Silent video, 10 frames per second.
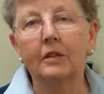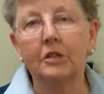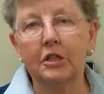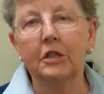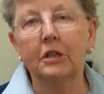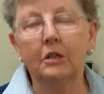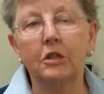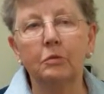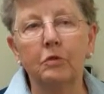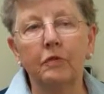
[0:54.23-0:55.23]
She
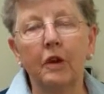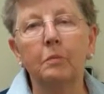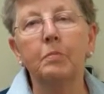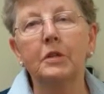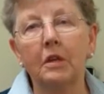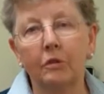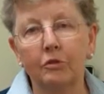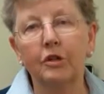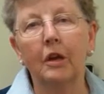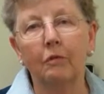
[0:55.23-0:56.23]
she was very busy, although
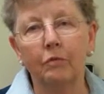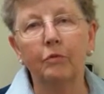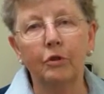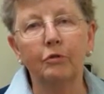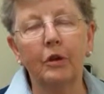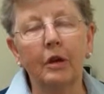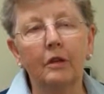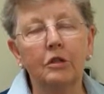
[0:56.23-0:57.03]
she came from the UK.